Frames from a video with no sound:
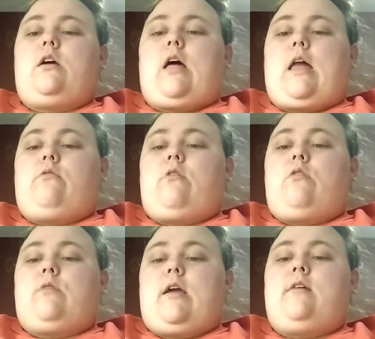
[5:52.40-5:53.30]
I don't
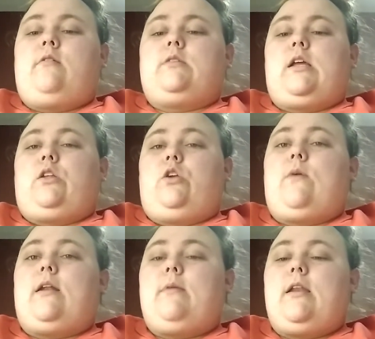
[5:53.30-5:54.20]
know. He was like, do you
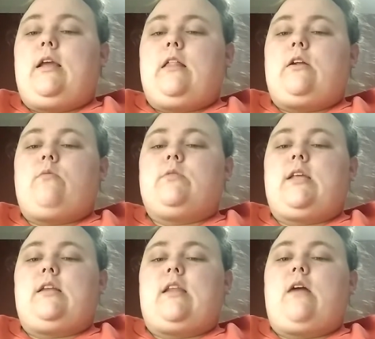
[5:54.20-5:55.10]
want to be together? I was
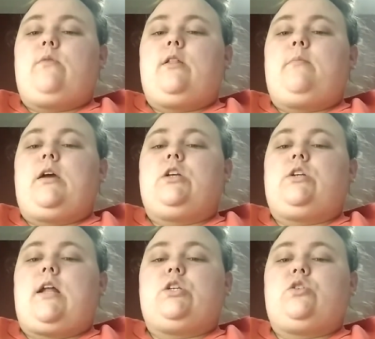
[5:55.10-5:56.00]
like, not really, because
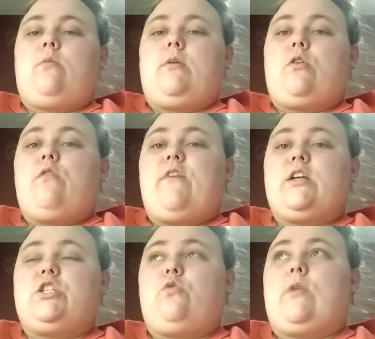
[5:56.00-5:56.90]
you're not showing me no
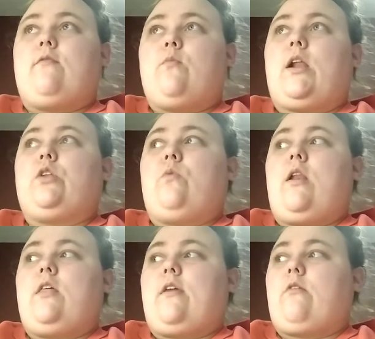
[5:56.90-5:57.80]
affection. You never want to do
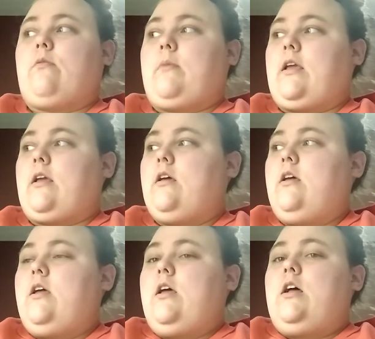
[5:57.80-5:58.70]
anything with me.
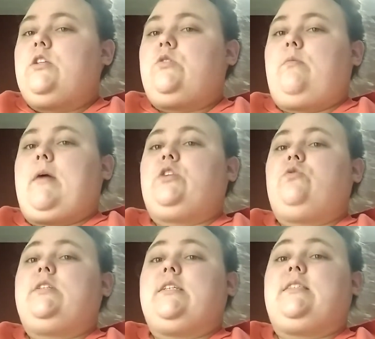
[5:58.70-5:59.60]
To remind you,
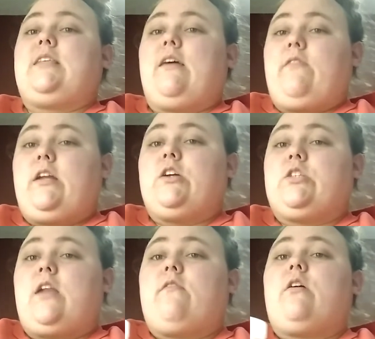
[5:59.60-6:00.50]
this is 7 years
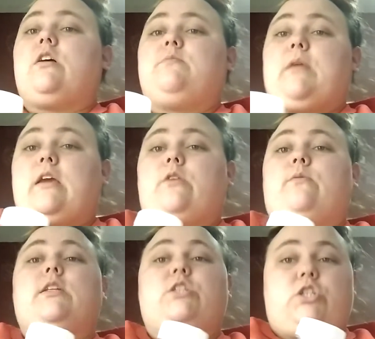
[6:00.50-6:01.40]
later of us being in a
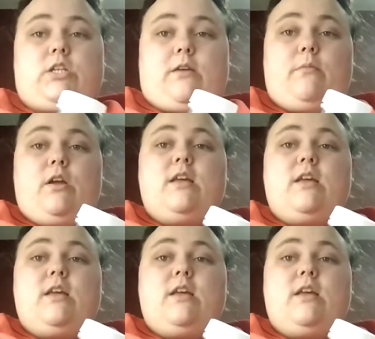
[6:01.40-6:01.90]
relationship.